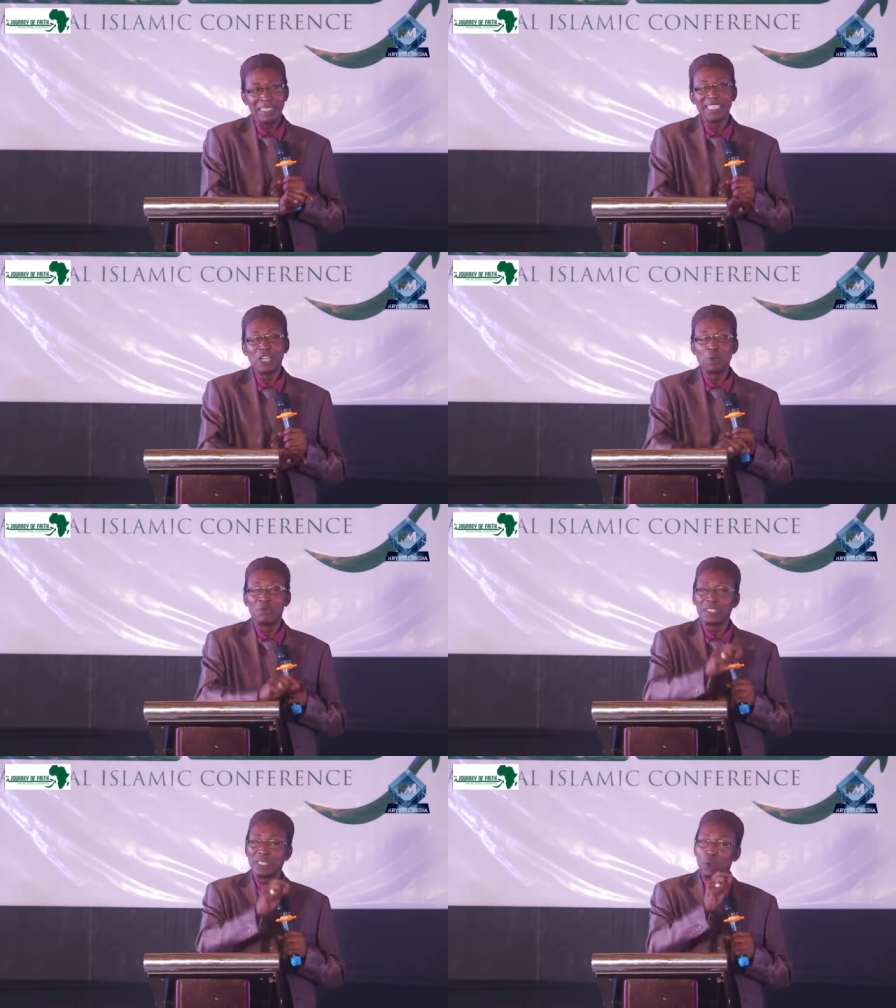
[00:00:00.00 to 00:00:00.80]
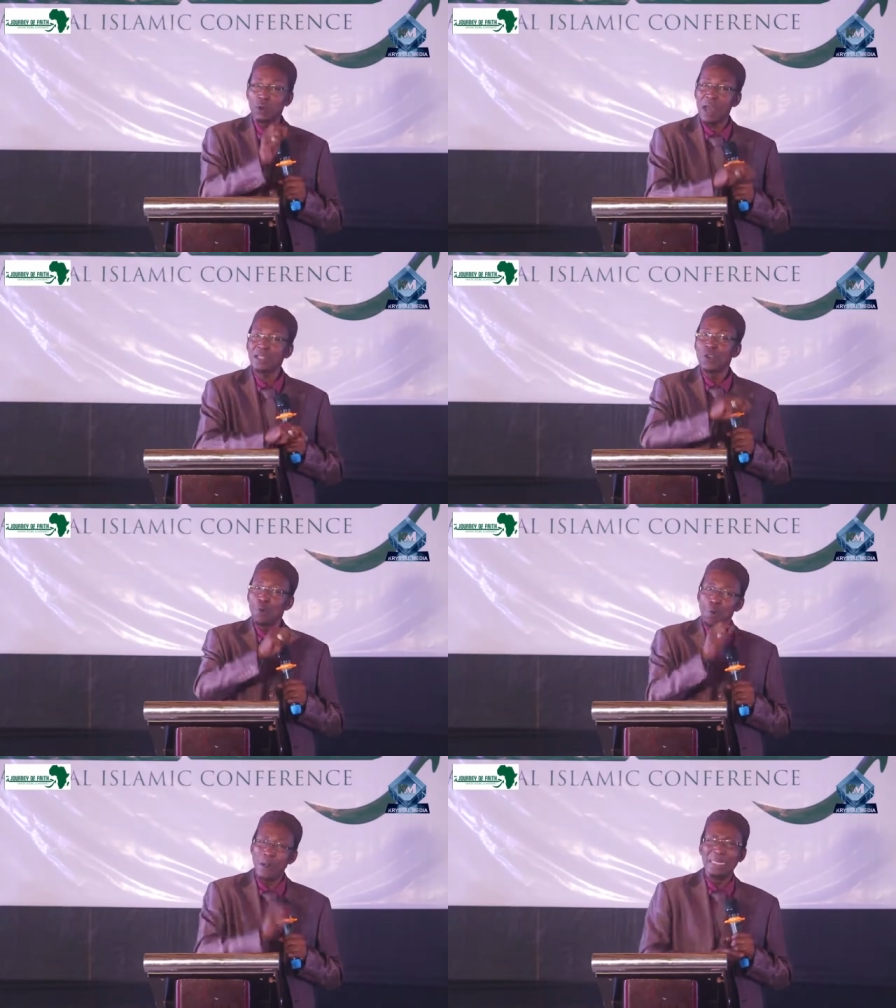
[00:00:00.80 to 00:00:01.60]
indahum fit tawrat
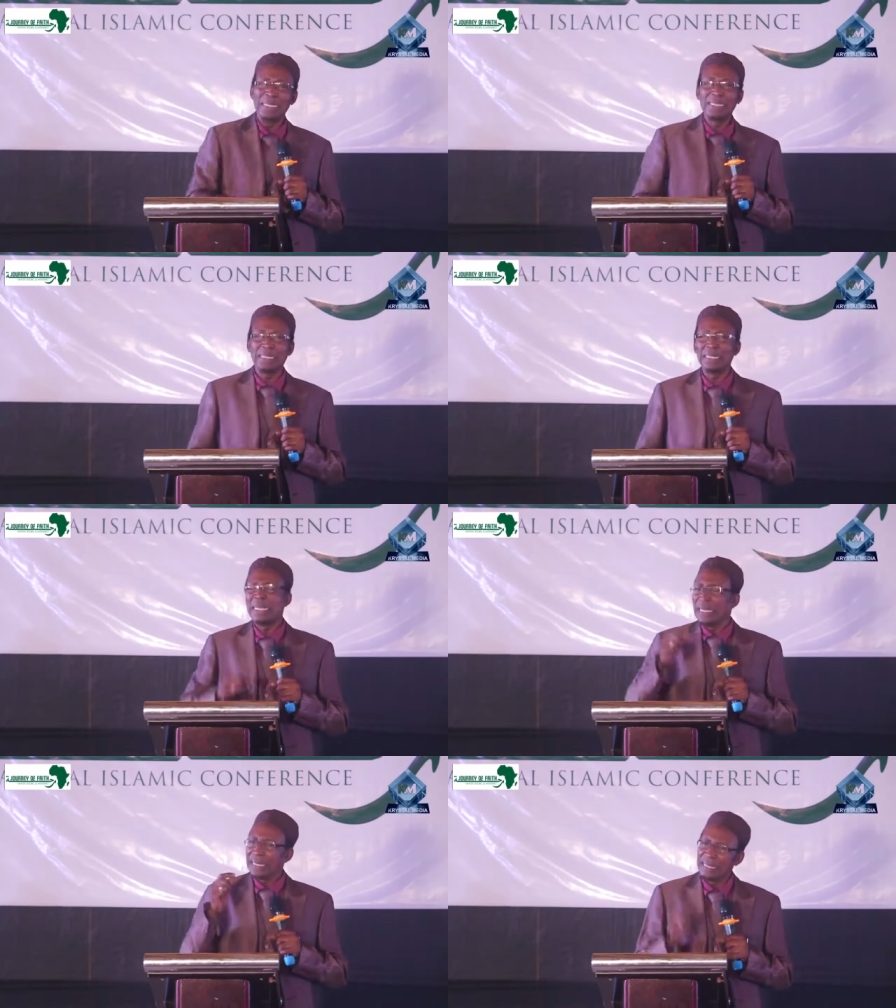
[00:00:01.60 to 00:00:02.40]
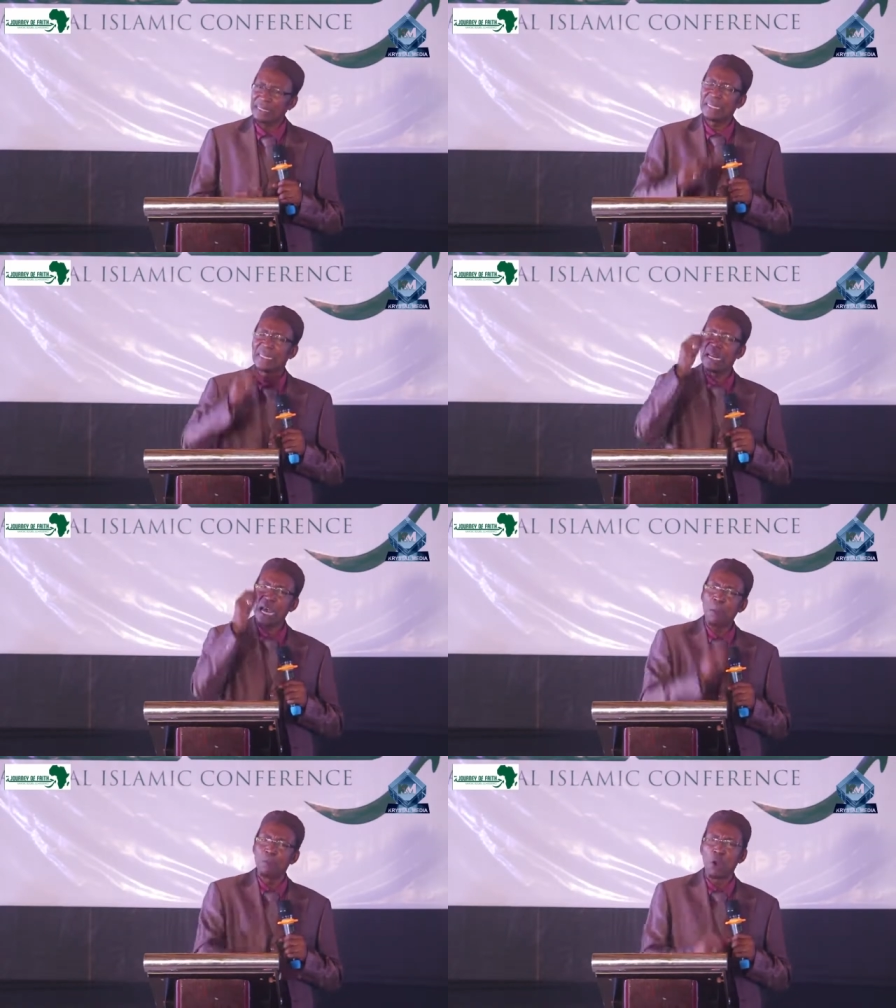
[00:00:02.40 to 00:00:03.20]
wal injil it is in
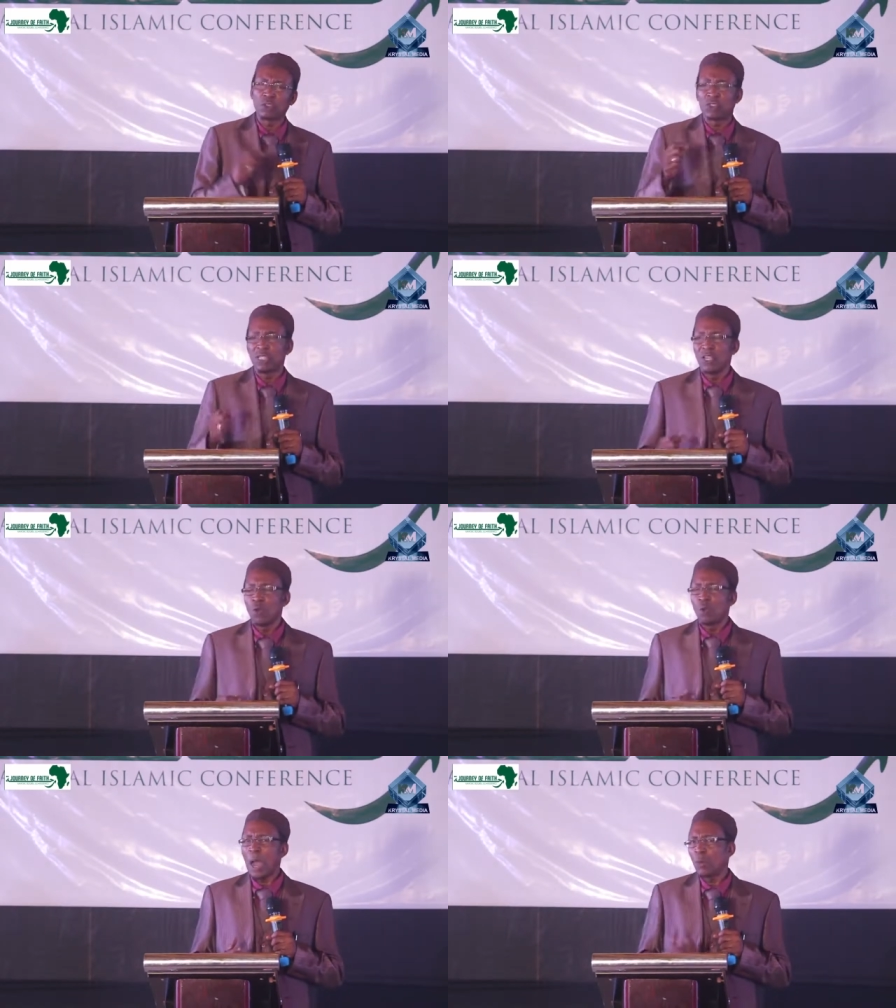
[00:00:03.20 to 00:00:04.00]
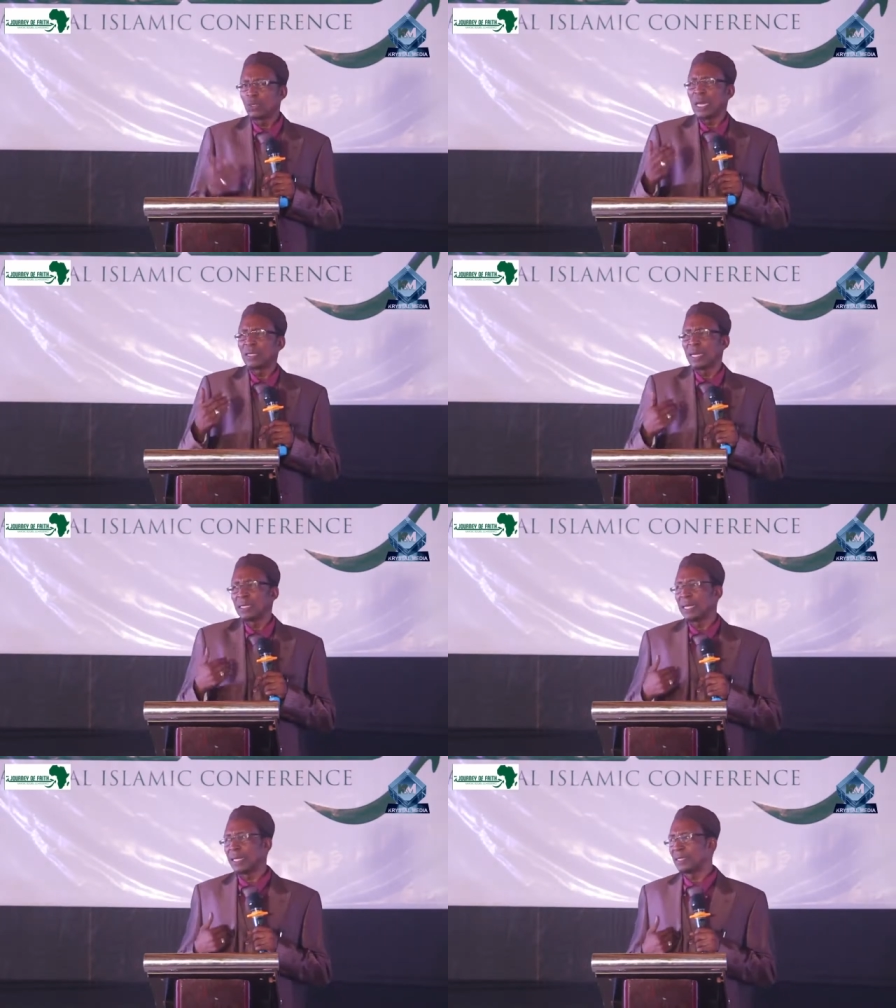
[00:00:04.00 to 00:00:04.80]
their books why would
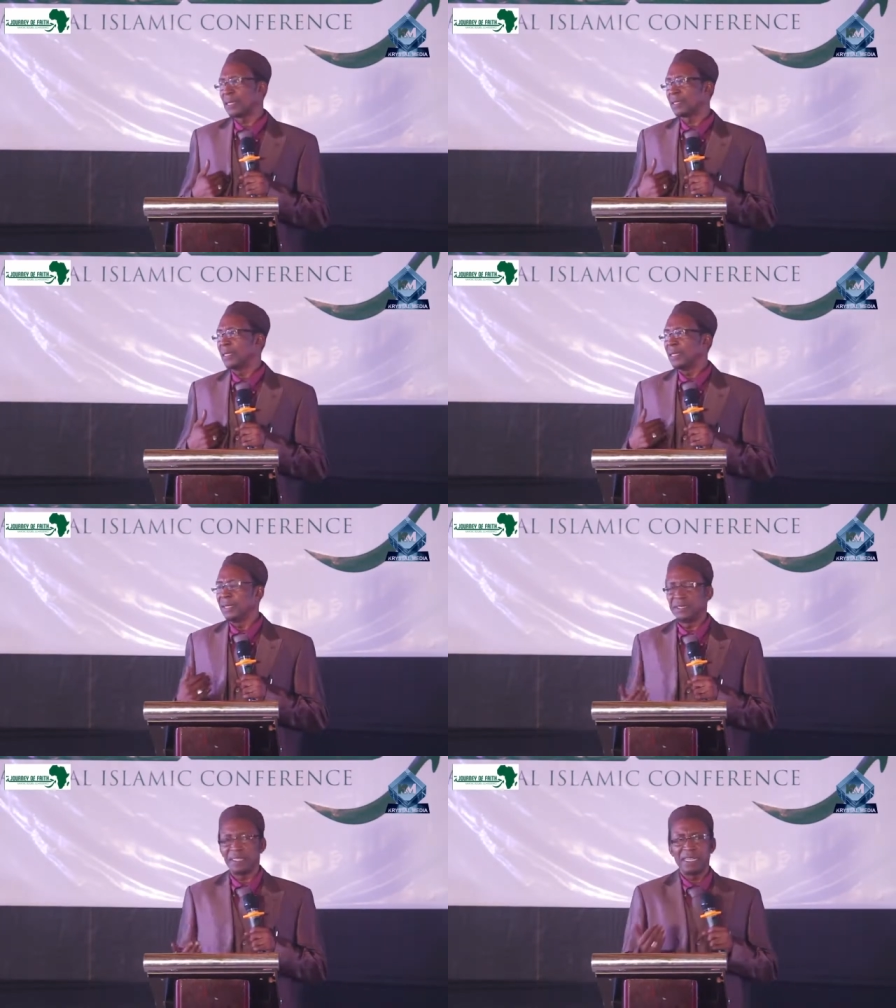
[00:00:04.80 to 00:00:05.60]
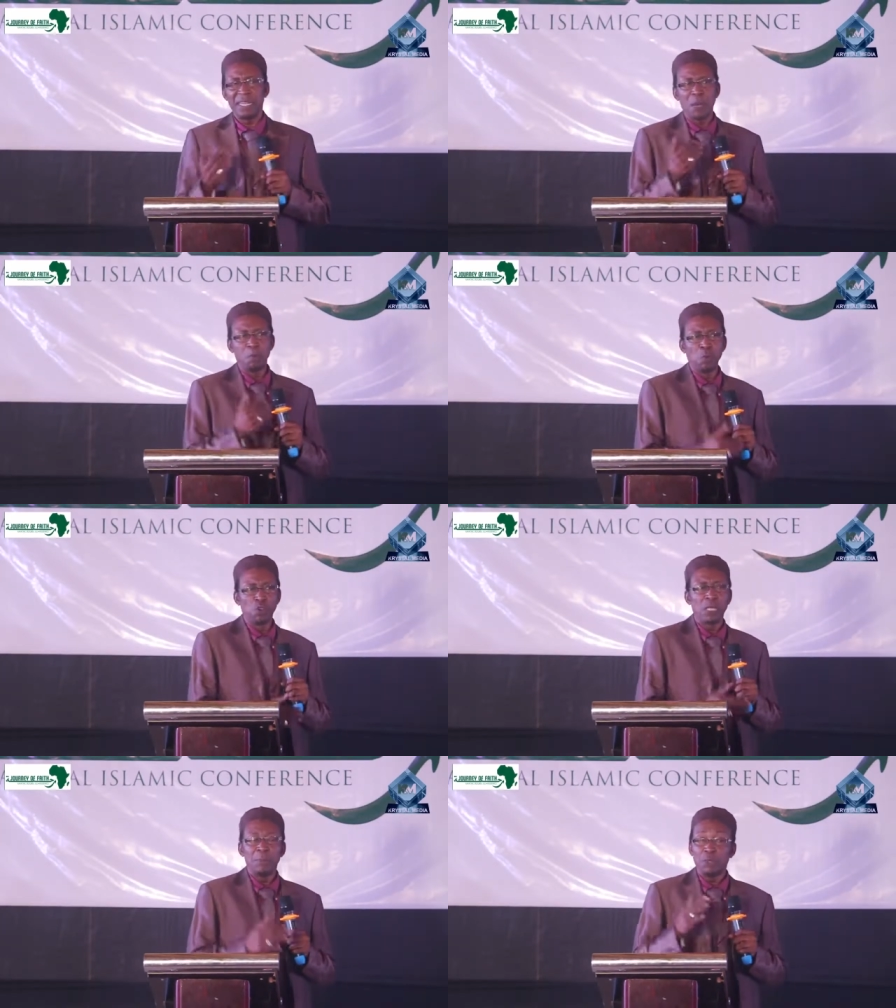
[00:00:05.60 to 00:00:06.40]
Allah tell us that it is in their books?